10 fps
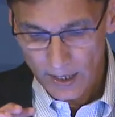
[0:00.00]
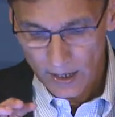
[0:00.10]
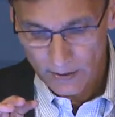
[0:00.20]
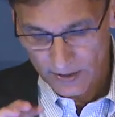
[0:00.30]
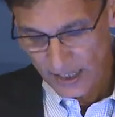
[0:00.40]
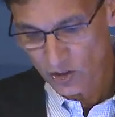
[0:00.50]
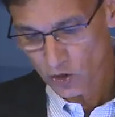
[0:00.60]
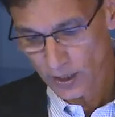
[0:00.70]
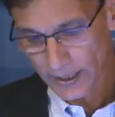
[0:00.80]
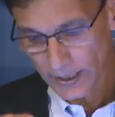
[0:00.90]
are
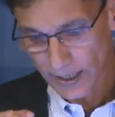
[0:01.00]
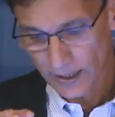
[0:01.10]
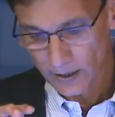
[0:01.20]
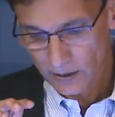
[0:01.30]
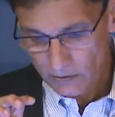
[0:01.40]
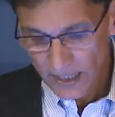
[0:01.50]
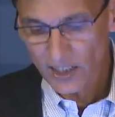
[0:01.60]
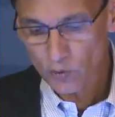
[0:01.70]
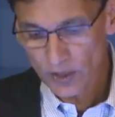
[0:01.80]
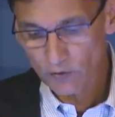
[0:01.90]
essentially uh,
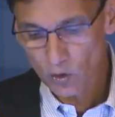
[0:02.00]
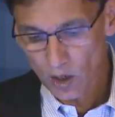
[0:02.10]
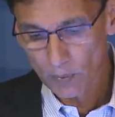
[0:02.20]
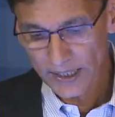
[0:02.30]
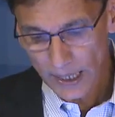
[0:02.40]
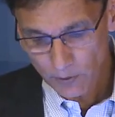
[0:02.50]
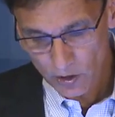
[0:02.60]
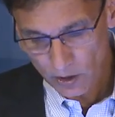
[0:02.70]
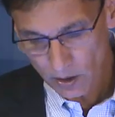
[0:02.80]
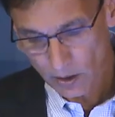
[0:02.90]
credits we give to carbon
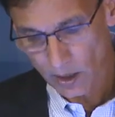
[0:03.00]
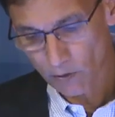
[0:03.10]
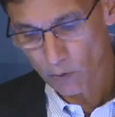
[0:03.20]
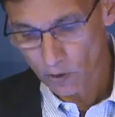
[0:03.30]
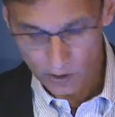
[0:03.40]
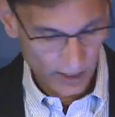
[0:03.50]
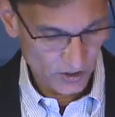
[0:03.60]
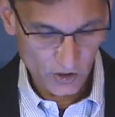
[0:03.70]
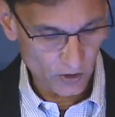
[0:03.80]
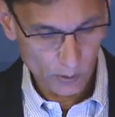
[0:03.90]
capture uh, for at a
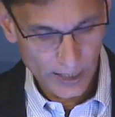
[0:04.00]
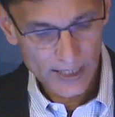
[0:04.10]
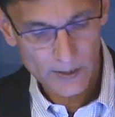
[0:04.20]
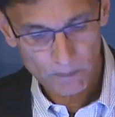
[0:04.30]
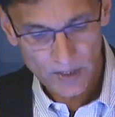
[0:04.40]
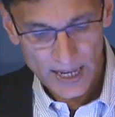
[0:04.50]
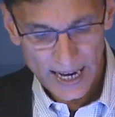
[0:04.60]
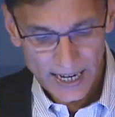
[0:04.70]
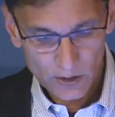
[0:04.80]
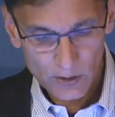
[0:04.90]
certain rate
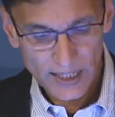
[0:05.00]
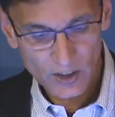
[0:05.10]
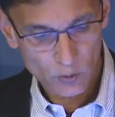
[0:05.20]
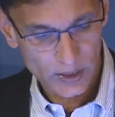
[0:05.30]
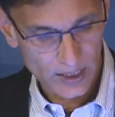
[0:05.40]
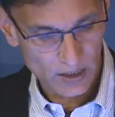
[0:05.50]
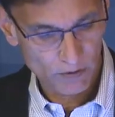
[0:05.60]
and credits we give